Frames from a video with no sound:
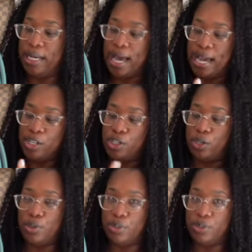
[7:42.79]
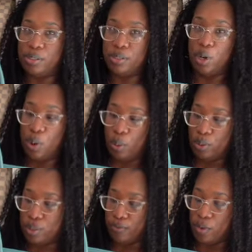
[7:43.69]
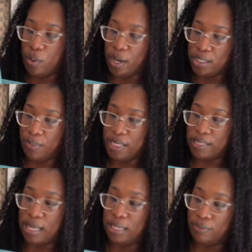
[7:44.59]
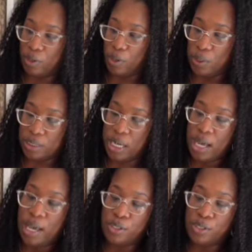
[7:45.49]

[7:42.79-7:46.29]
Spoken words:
And I chose gold, of course, because I love gold.